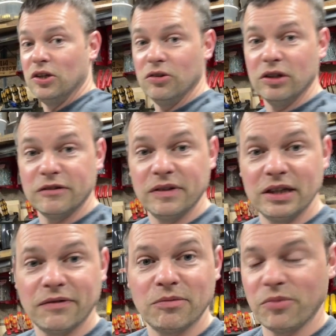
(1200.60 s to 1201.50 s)
units for the
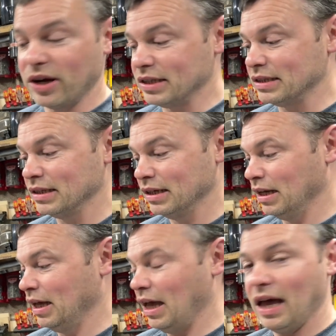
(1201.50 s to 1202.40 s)
different brass,
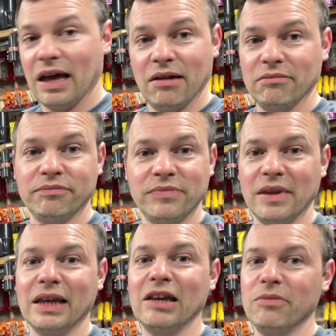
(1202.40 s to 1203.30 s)

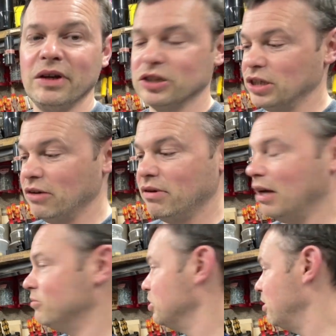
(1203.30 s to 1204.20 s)
give me a shout.
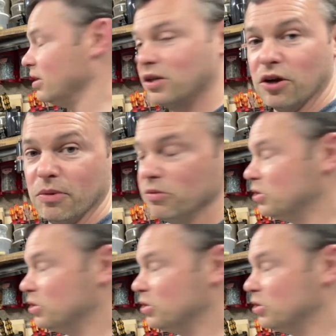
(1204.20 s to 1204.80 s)
I'm sure I can come up with